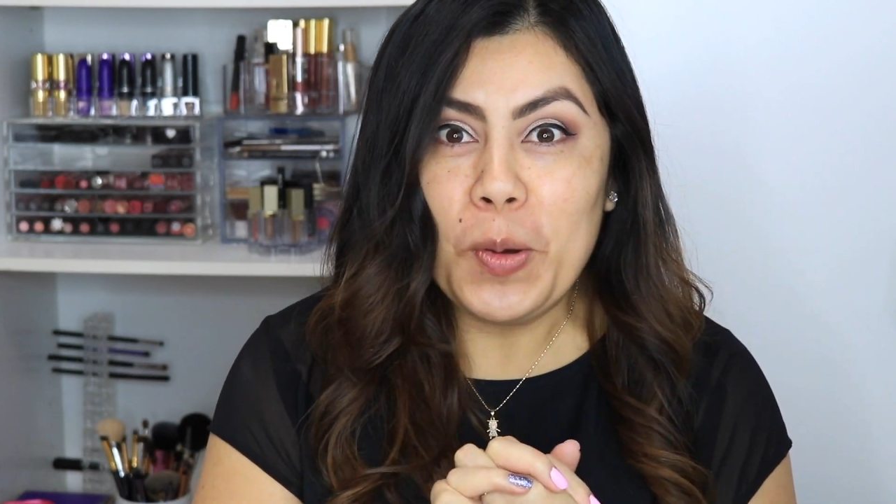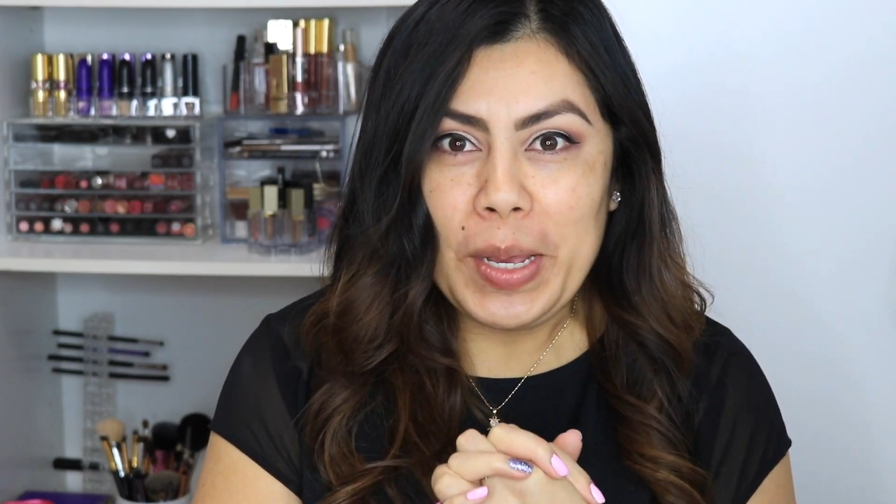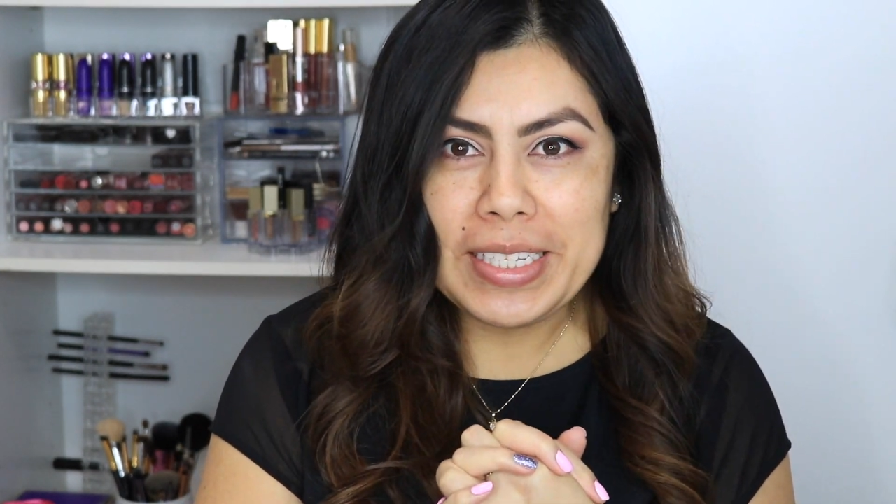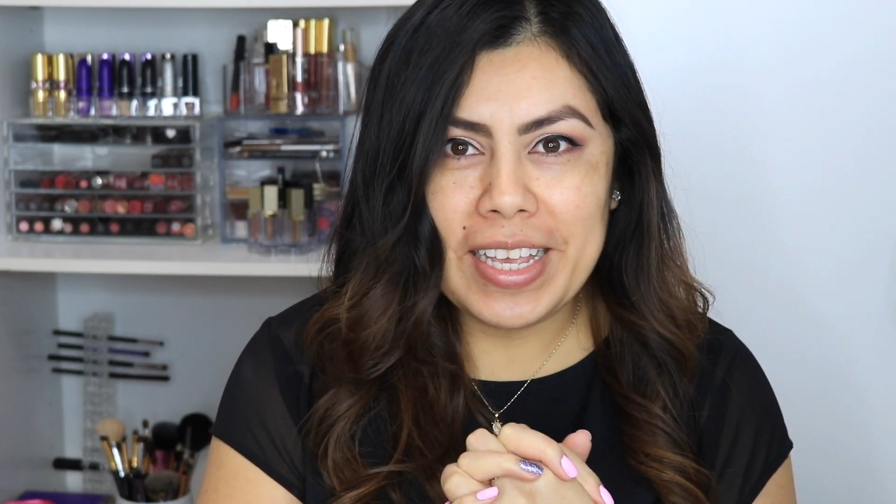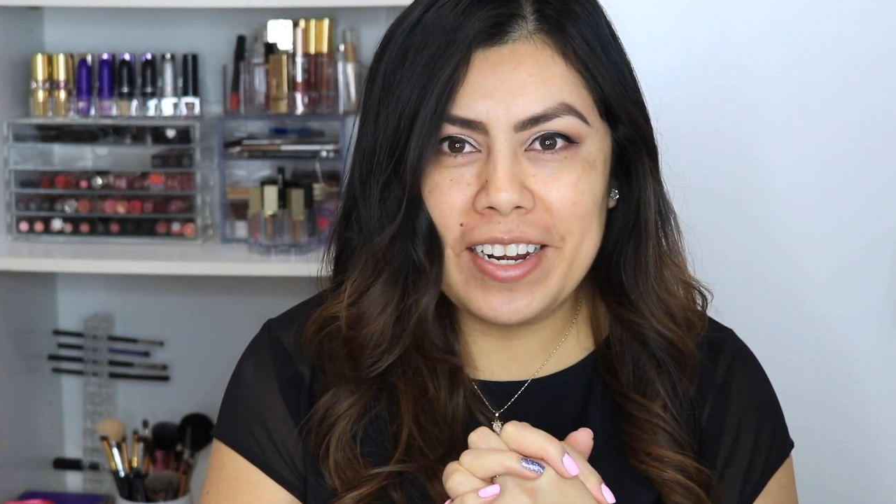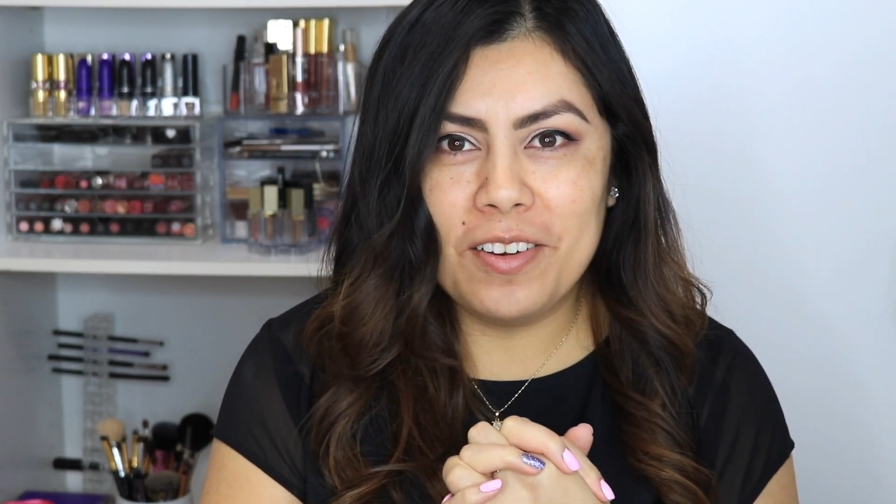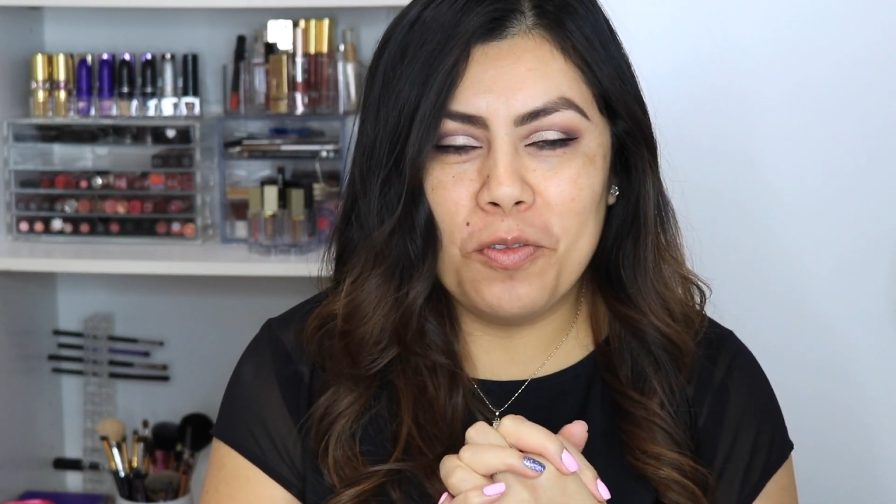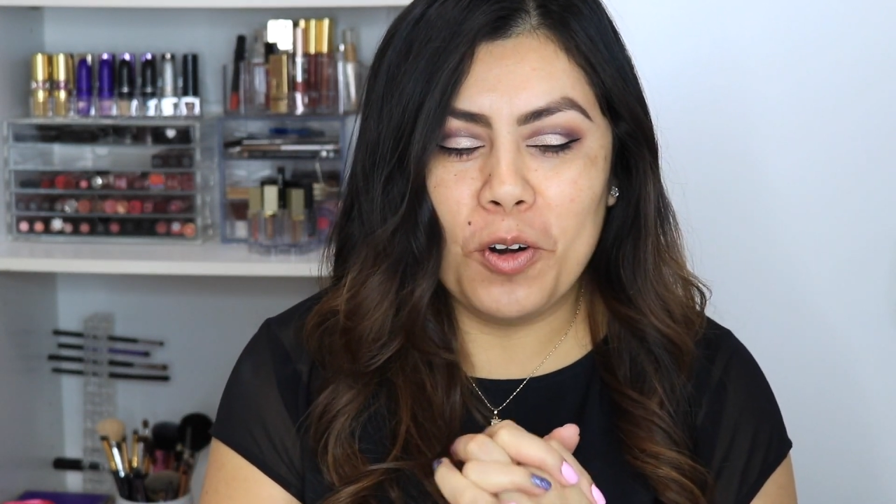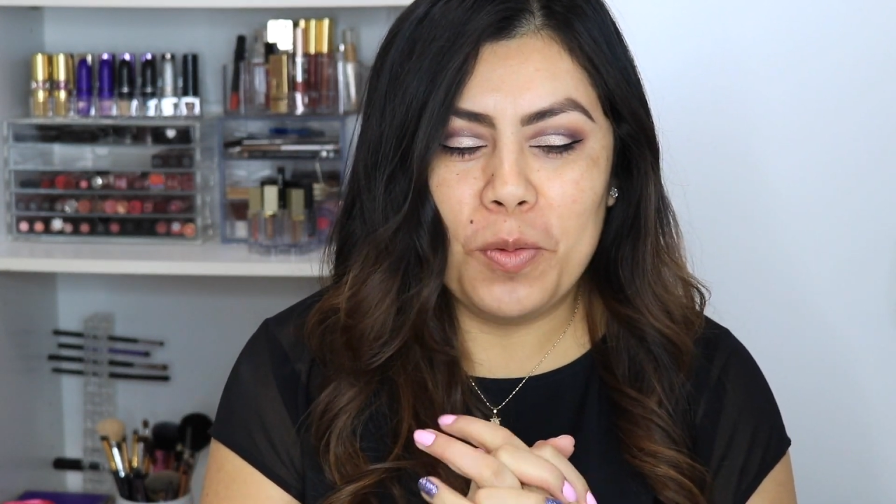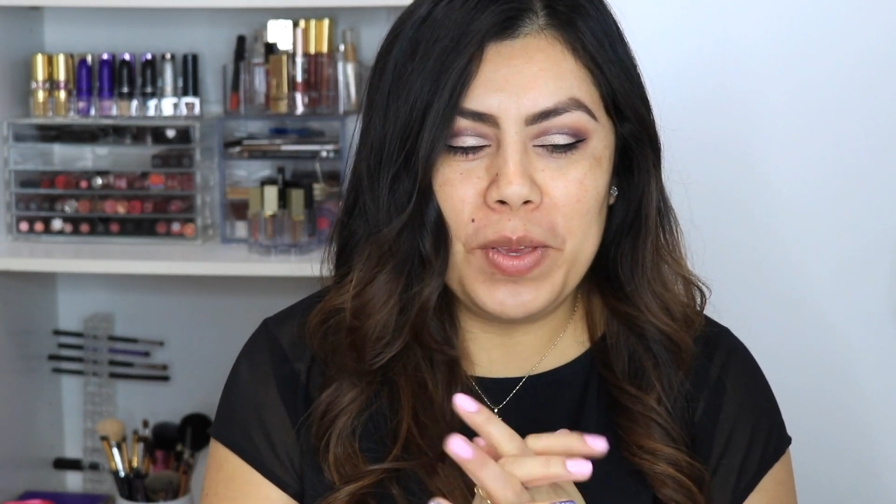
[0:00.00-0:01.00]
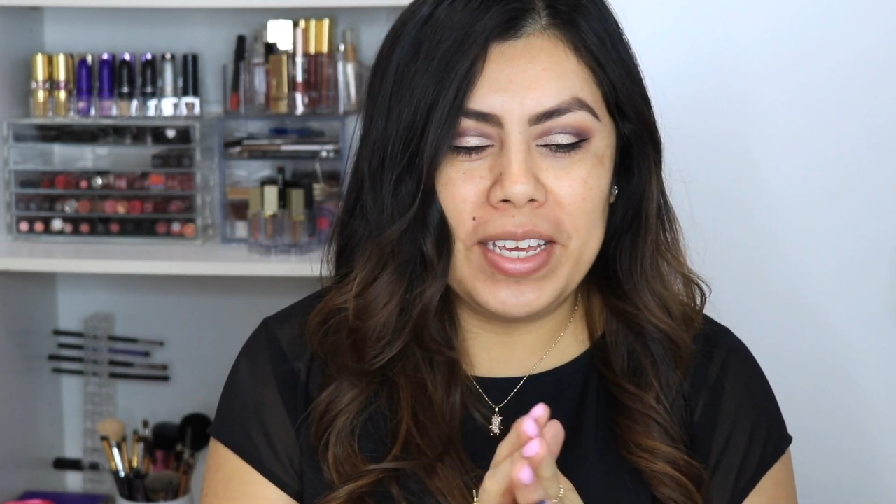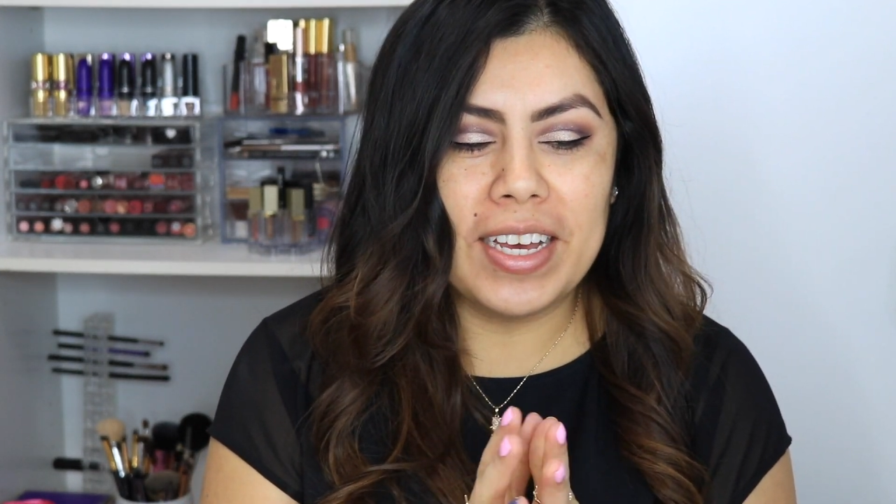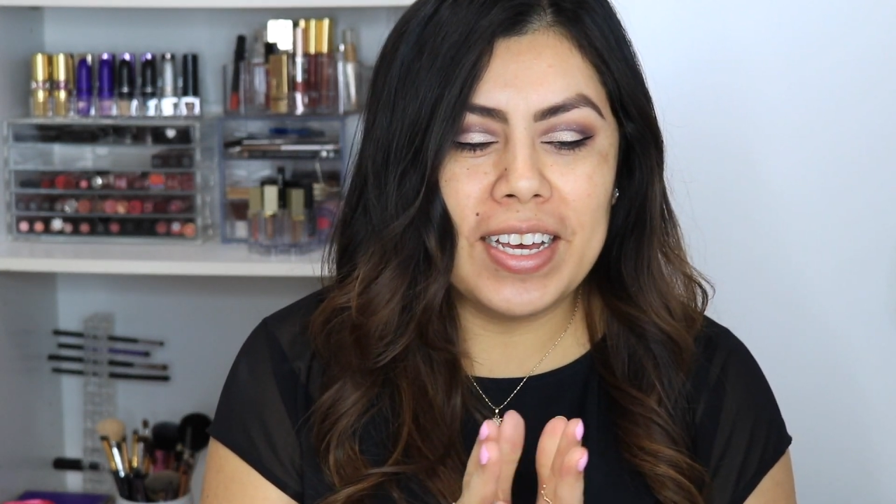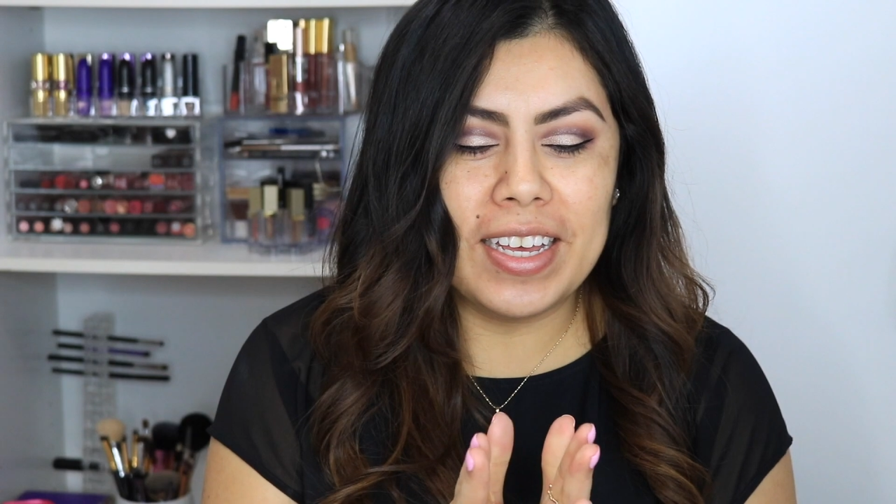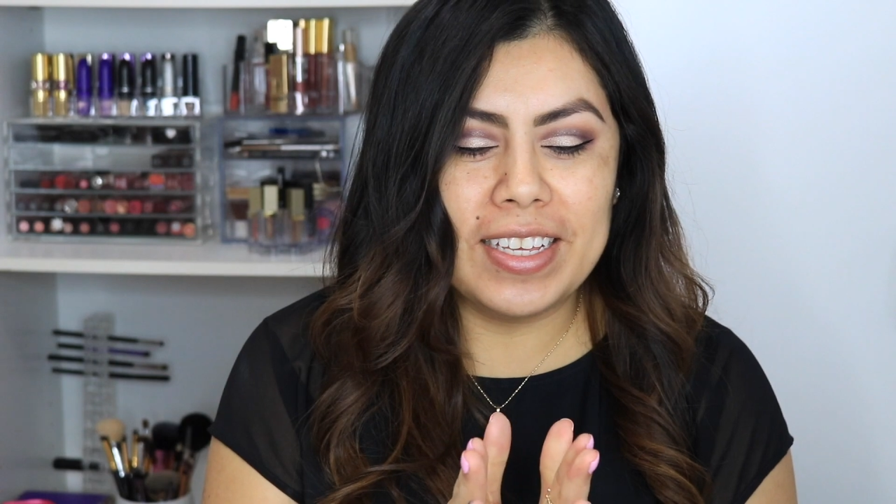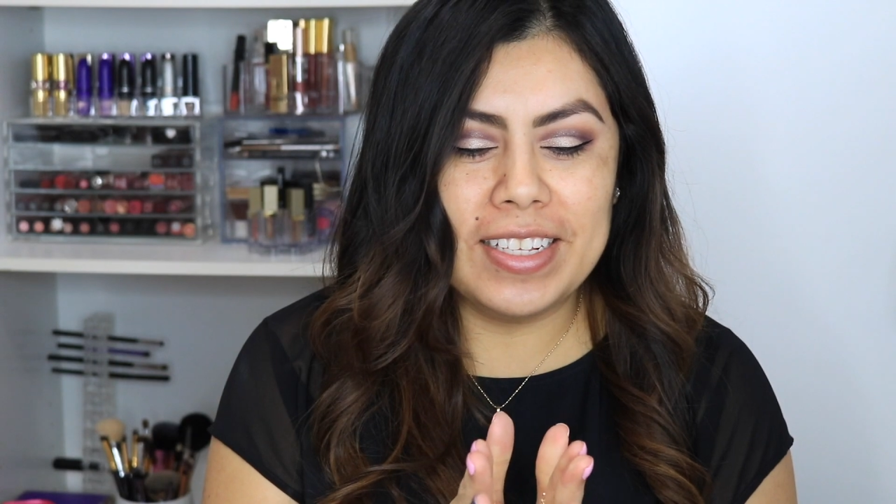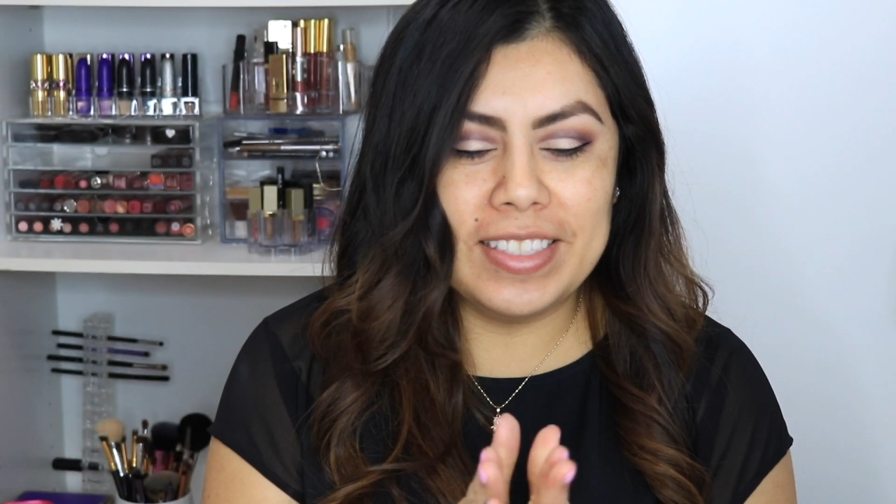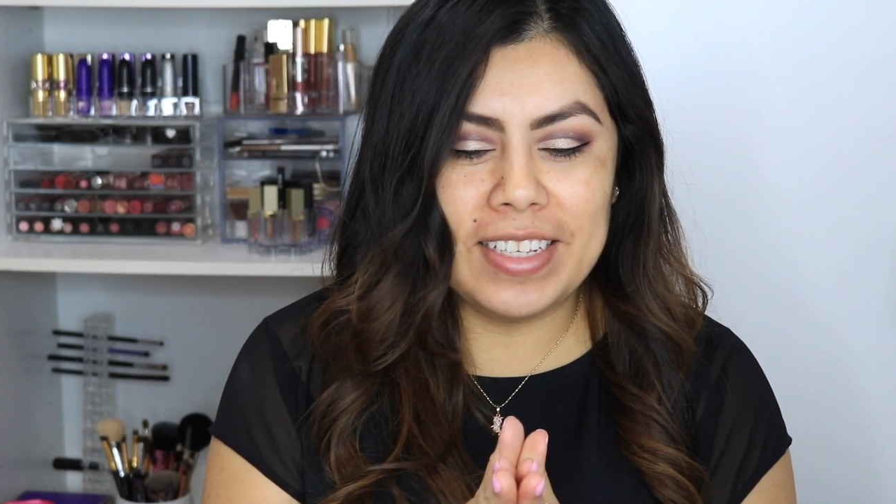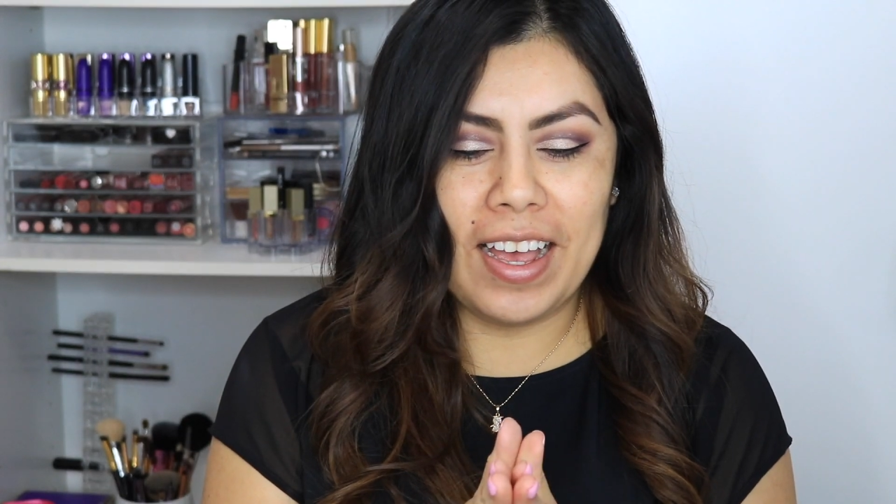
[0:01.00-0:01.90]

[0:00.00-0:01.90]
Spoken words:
excited for because